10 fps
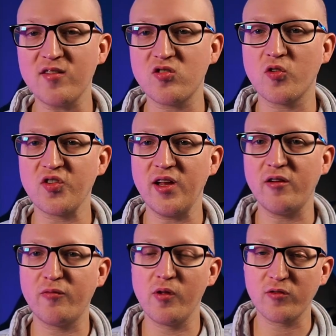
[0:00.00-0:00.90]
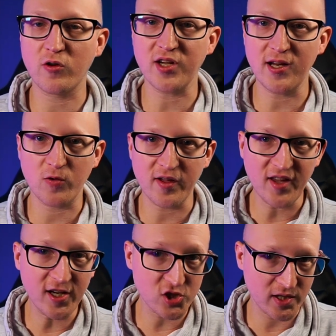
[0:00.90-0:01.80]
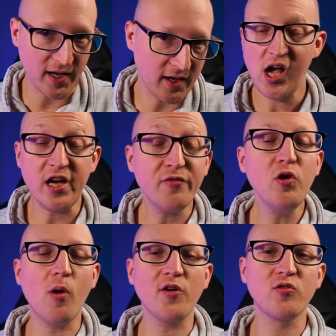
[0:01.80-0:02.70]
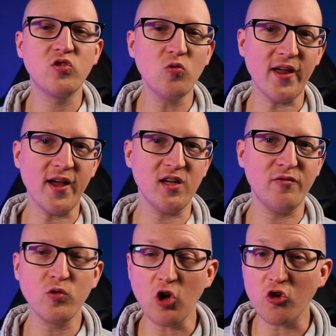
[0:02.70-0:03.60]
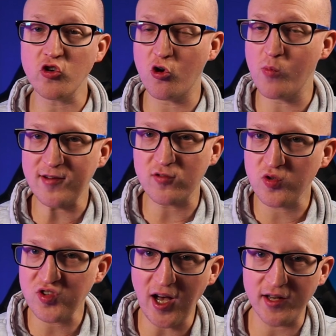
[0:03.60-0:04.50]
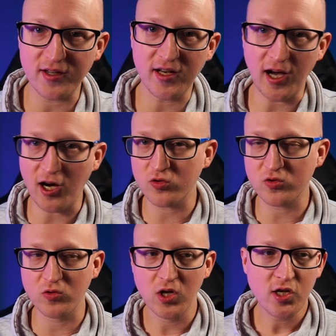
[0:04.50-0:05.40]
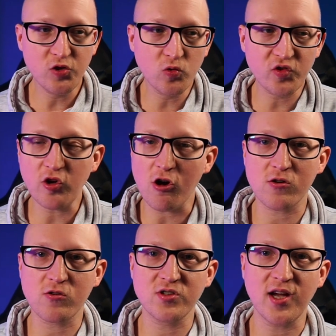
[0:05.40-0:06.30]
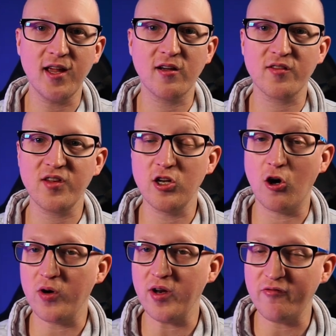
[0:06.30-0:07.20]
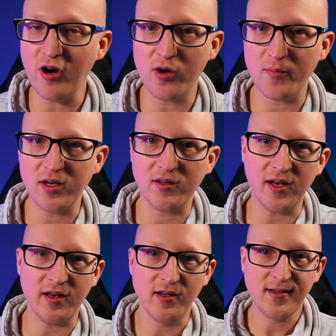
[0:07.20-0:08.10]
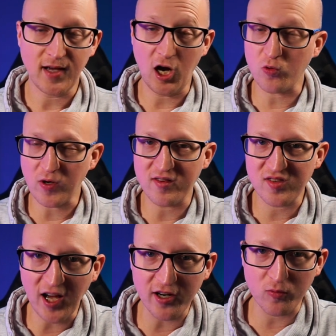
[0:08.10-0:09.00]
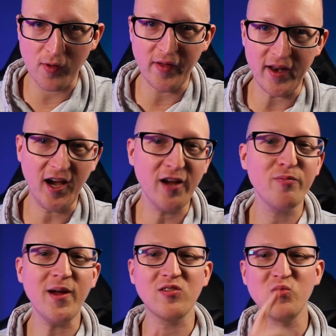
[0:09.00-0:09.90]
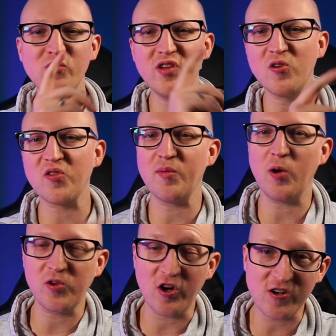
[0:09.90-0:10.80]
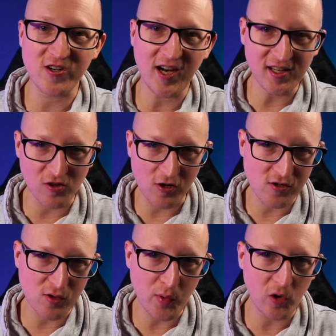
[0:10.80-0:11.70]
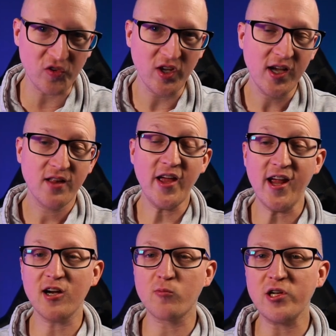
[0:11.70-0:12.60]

yourself with containerization. And if you want to do that, if you don't know where to start and how to use Docker containers in your own environment and how to get started with that, I've made two videos about Docker and Docker Compose. There I will